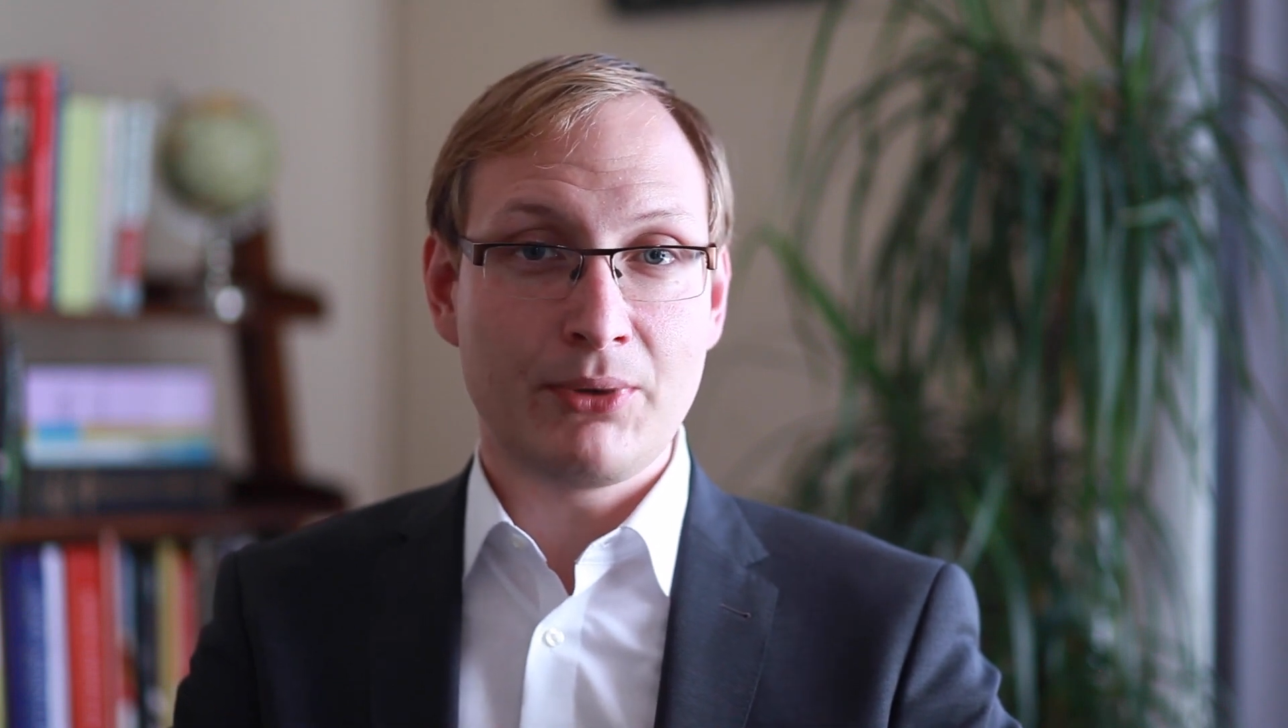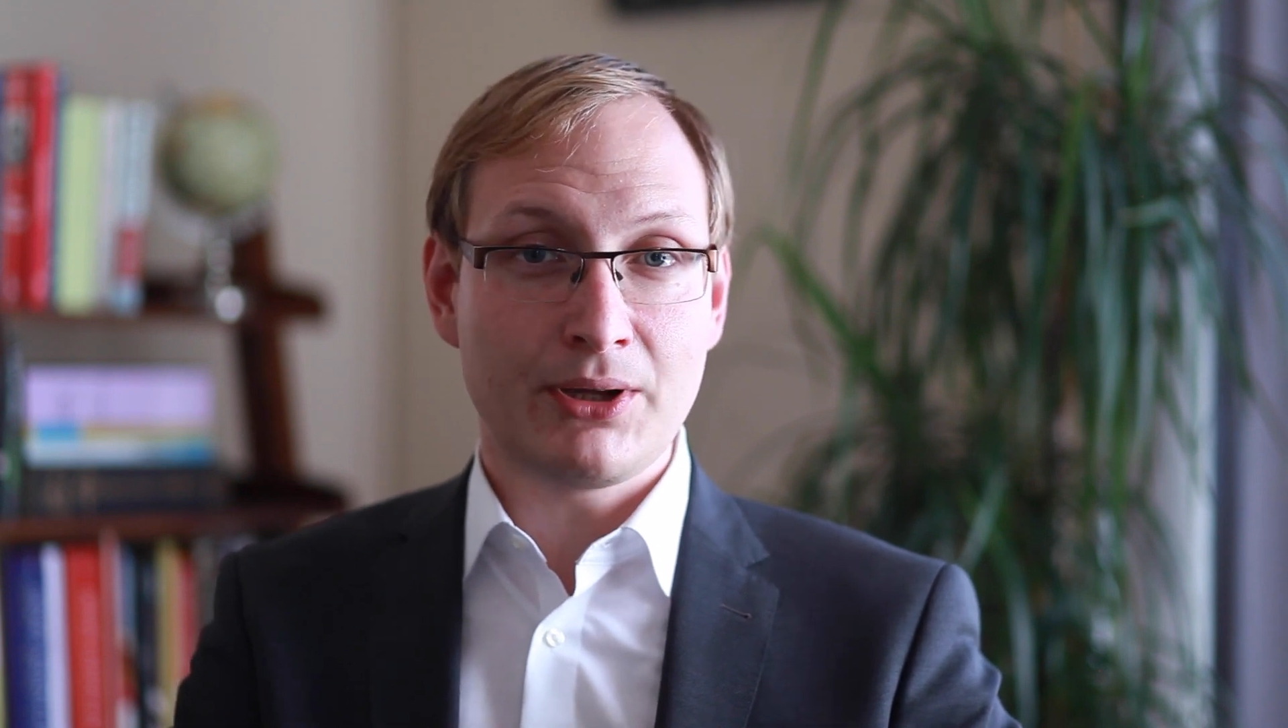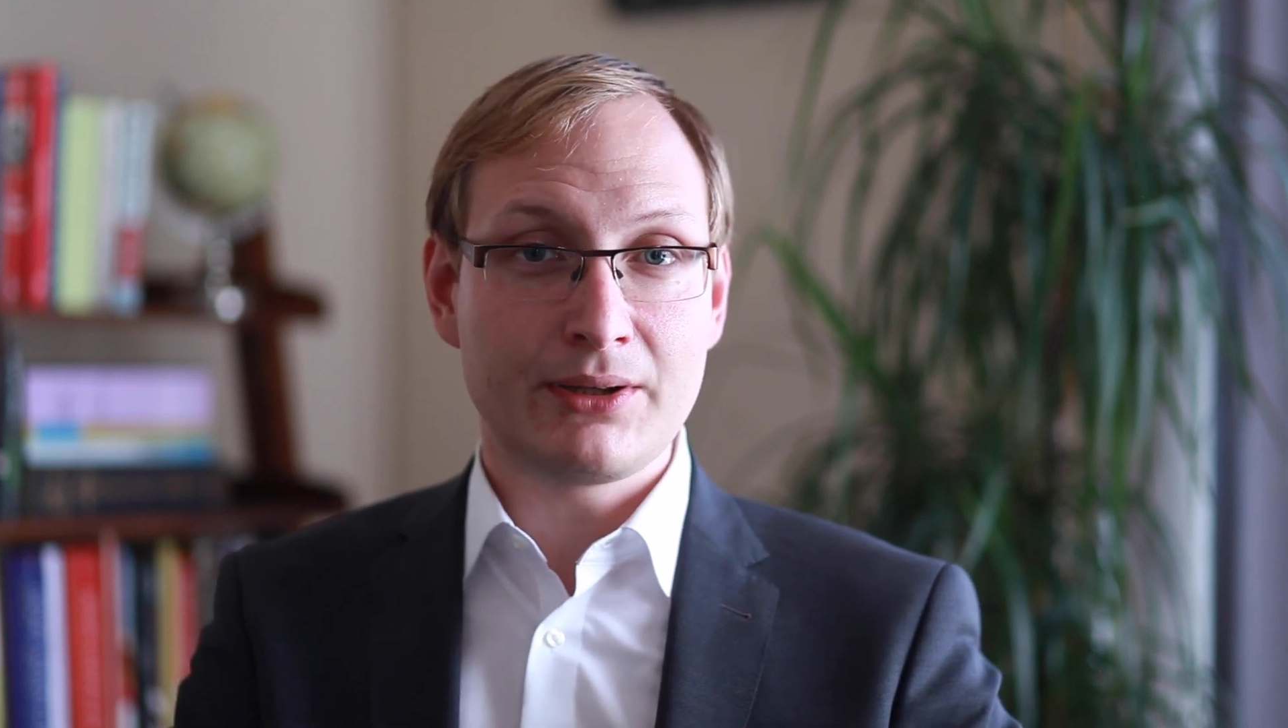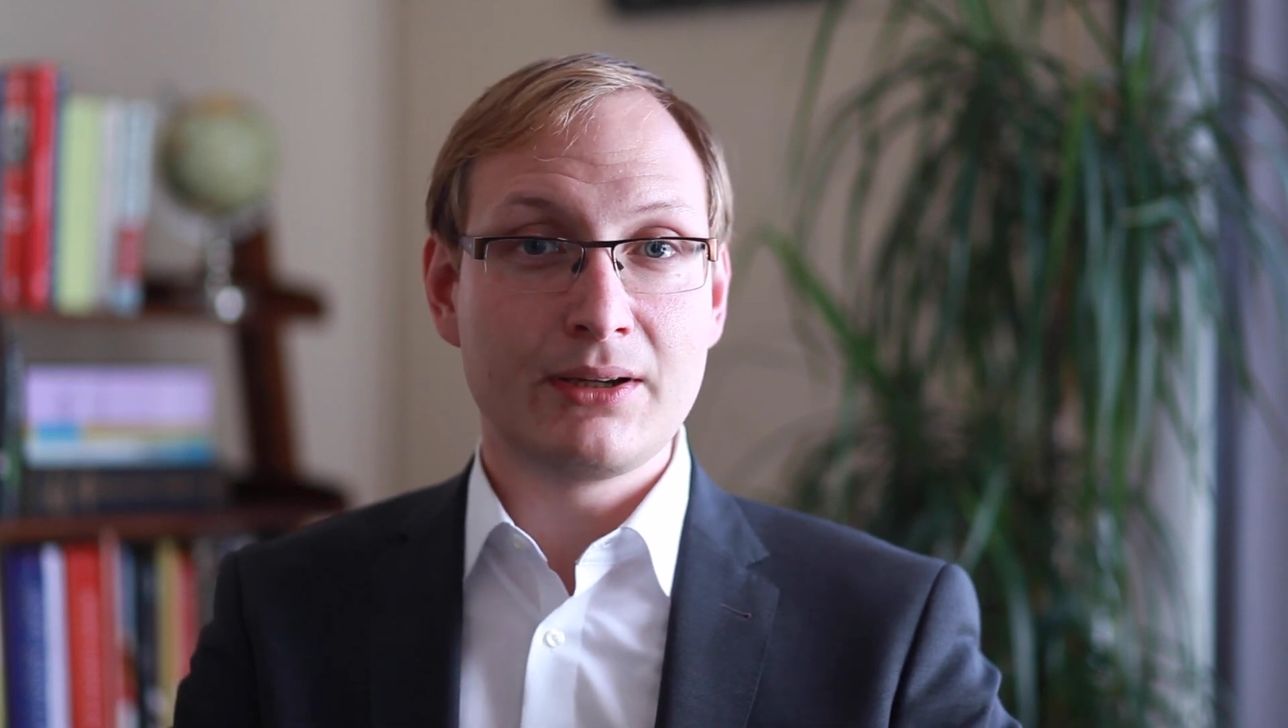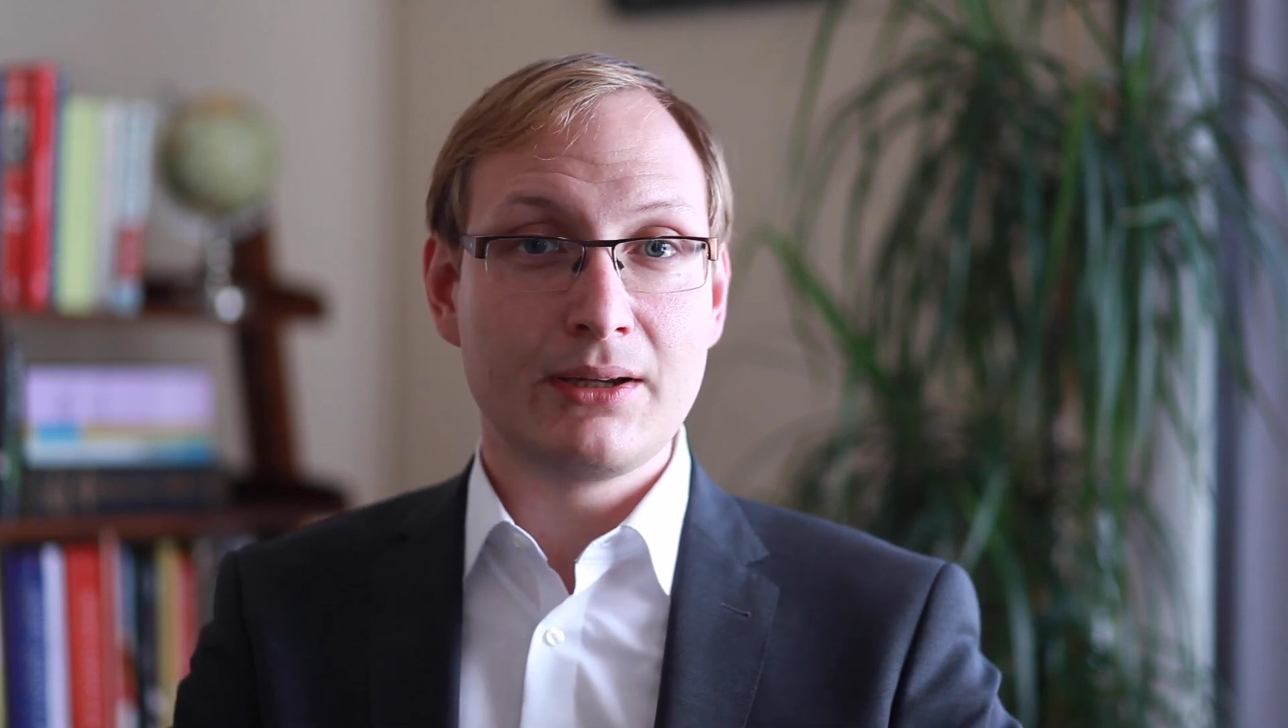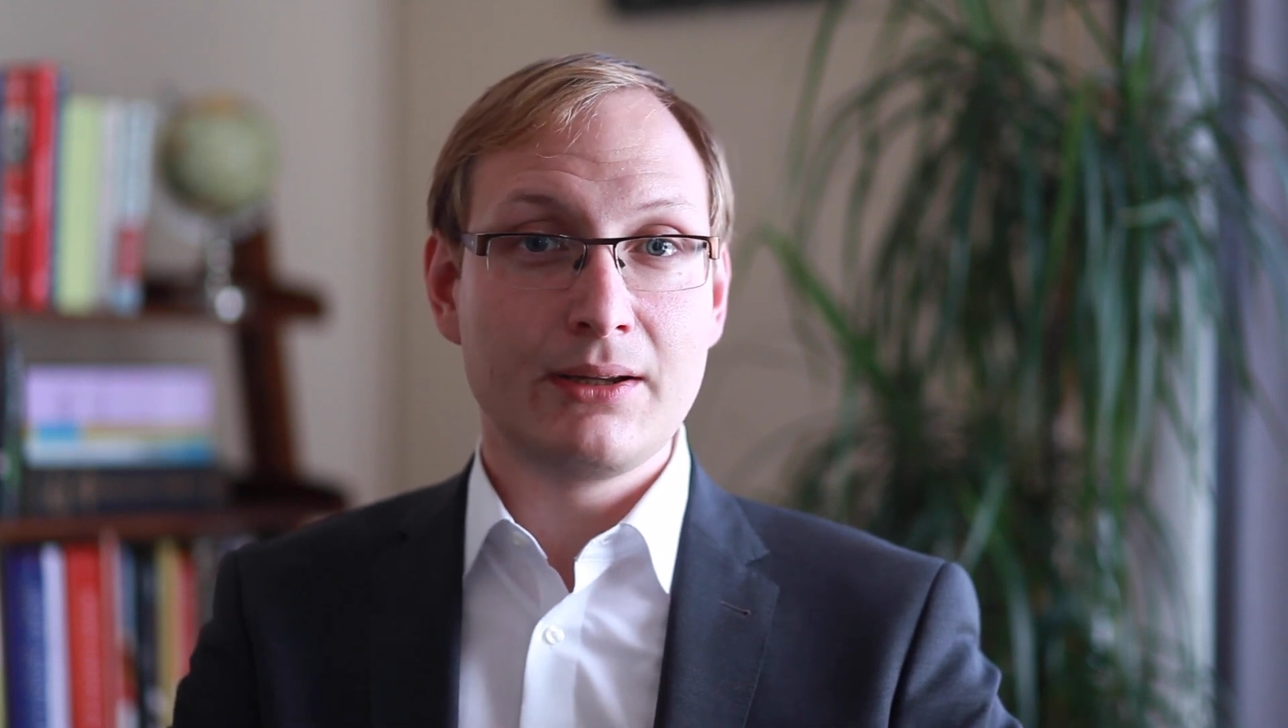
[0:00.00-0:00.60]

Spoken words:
but